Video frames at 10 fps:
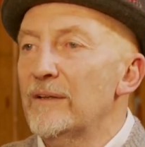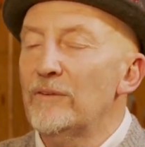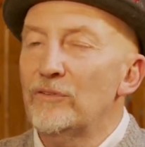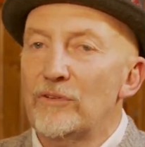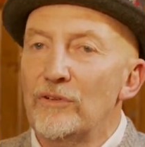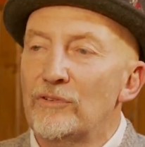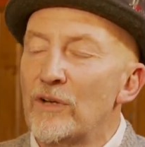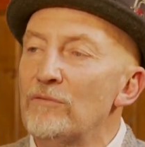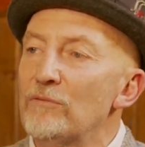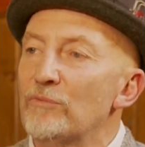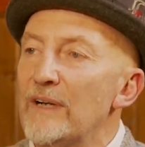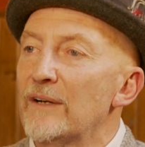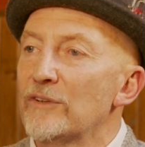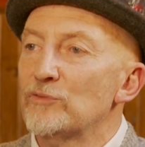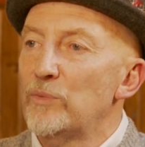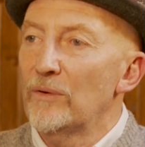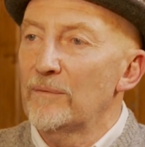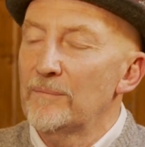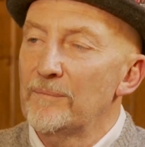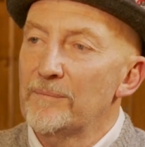you you don't realise what
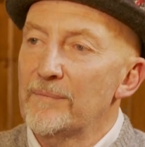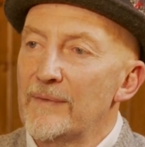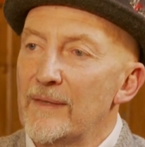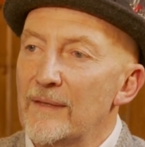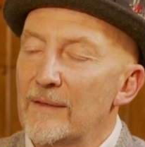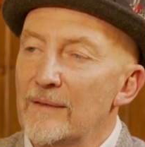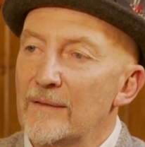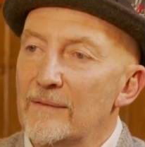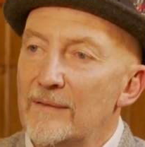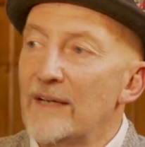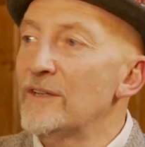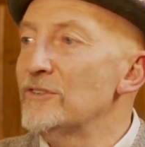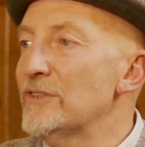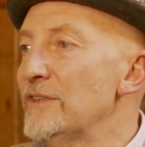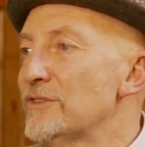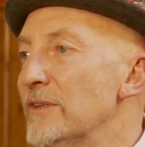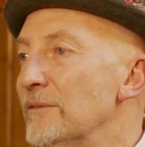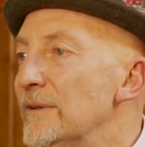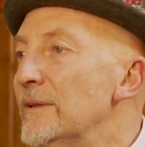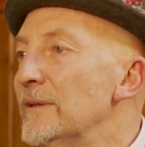they can teach you.
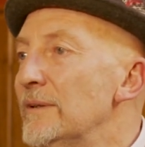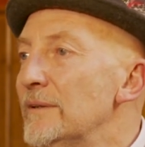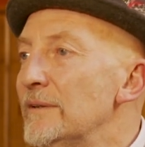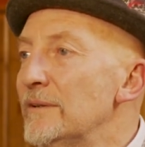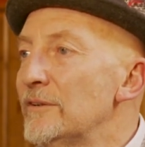Yeah.